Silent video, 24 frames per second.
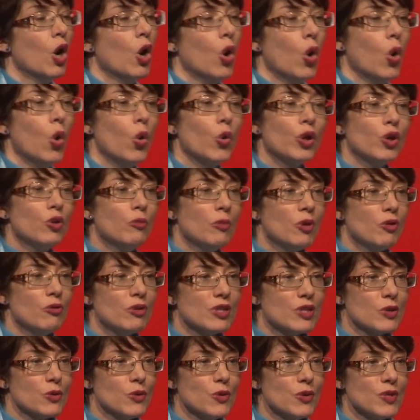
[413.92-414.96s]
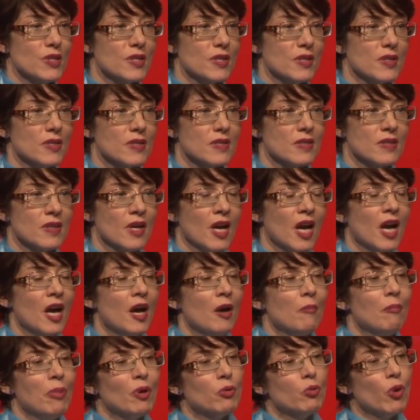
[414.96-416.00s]
or human resources.
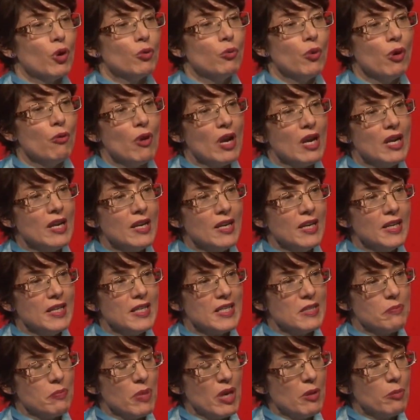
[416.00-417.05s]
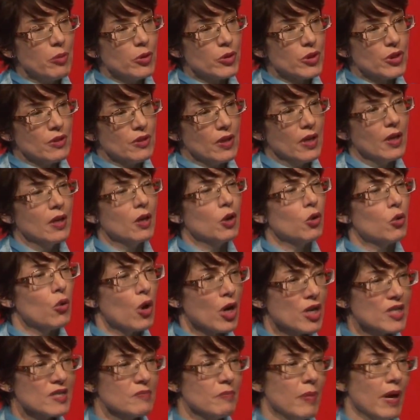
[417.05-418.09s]
But what we really need is people to think
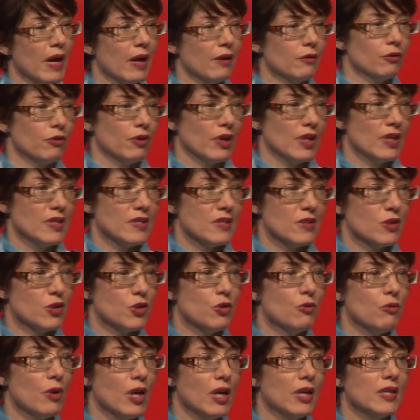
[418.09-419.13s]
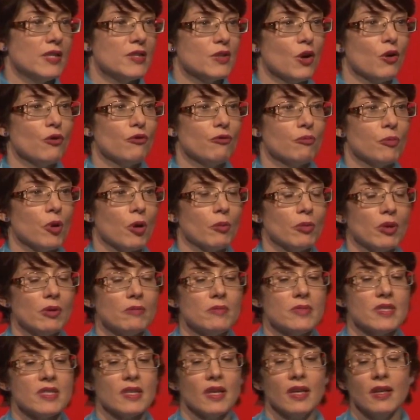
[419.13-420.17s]
cross boundaries to really solve
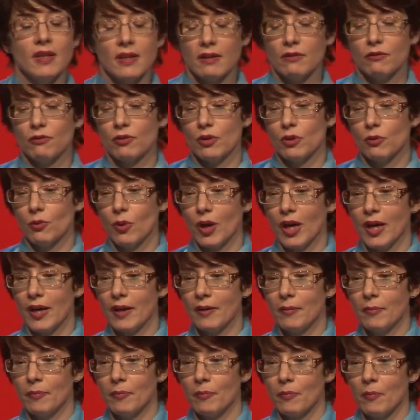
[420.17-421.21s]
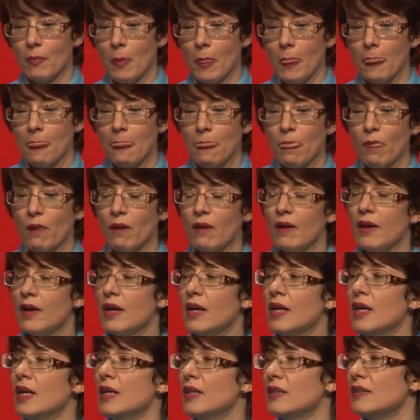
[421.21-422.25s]
problems in a different way.
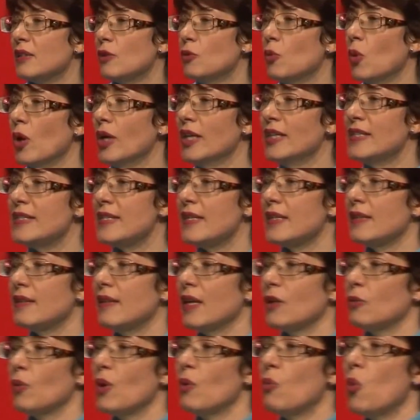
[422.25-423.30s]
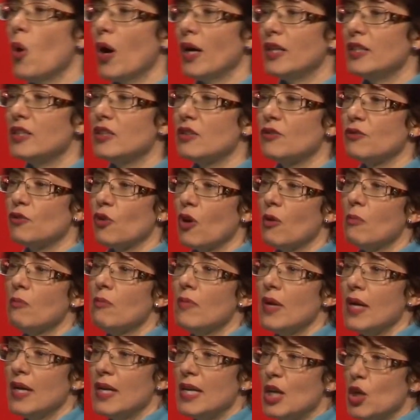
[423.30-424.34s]
So what is it that we want from
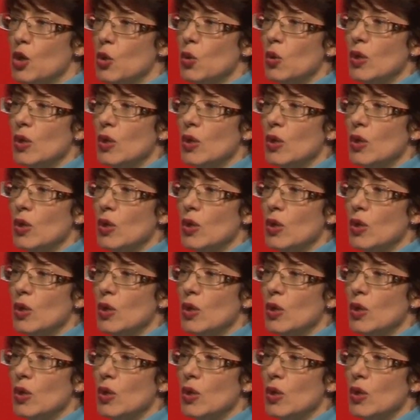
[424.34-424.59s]
a new